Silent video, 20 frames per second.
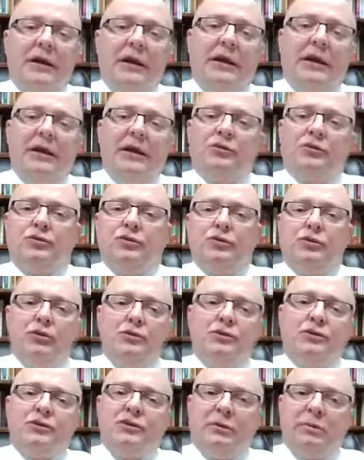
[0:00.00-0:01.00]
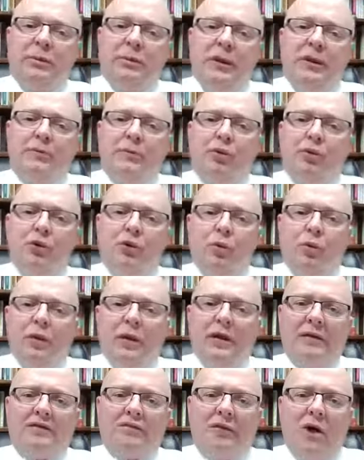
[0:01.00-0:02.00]
and introduce the people who
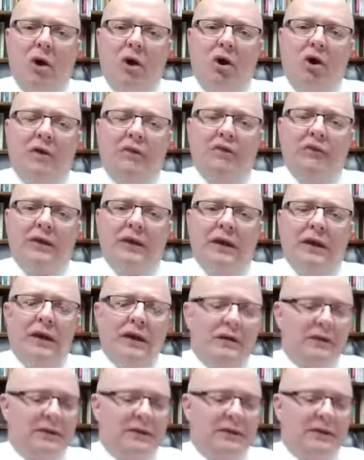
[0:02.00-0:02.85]
were involved